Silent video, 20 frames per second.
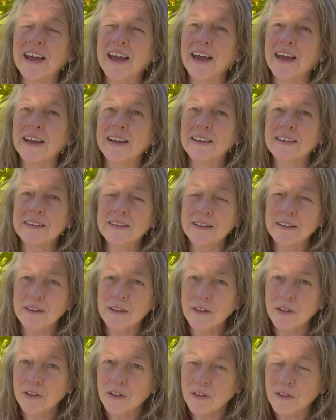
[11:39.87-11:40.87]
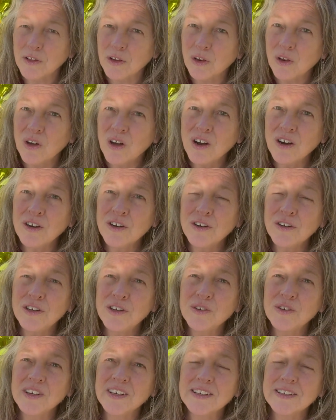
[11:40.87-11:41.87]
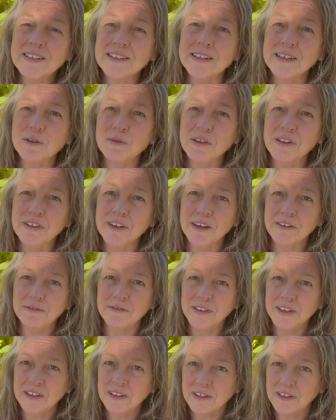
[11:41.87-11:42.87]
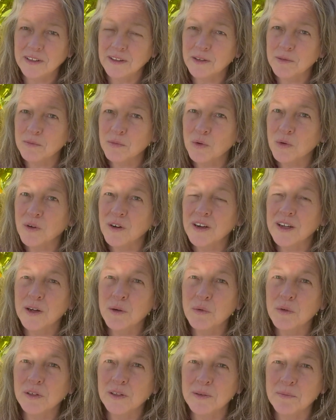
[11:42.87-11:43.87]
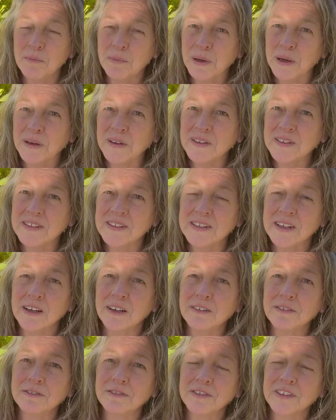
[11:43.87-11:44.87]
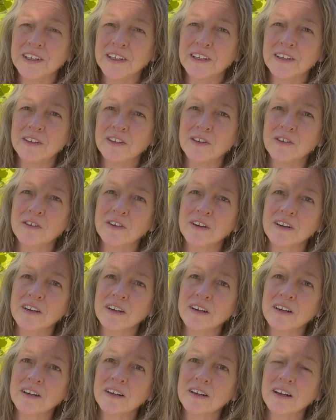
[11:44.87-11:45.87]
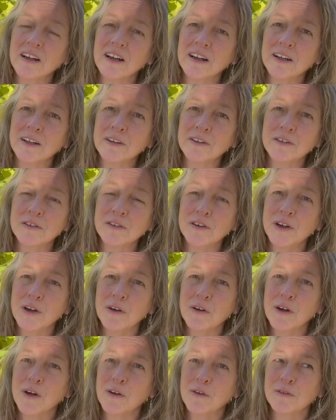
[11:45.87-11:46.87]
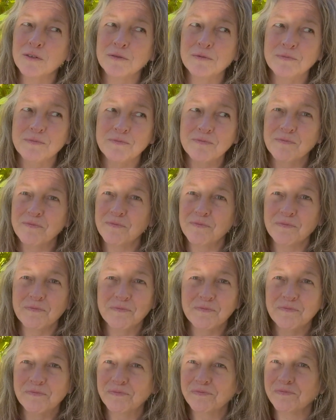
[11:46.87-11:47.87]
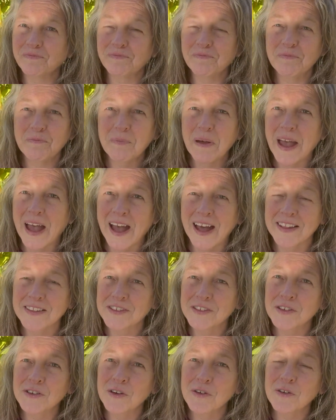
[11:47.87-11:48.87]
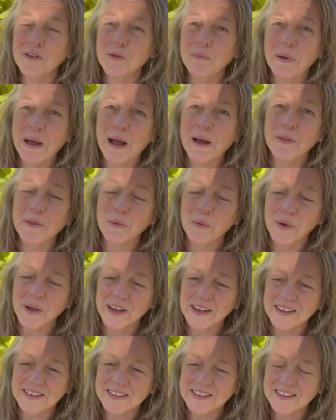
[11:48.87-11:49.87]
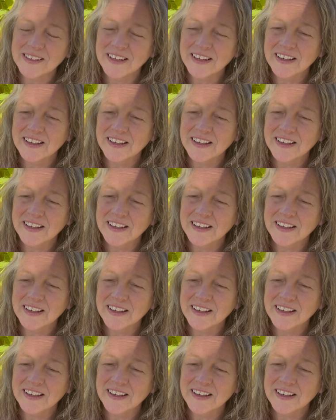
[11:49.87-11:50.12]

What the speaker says: And the longer you can stick with that feeling, the more it will embed itself in your neural paths, neural pathways.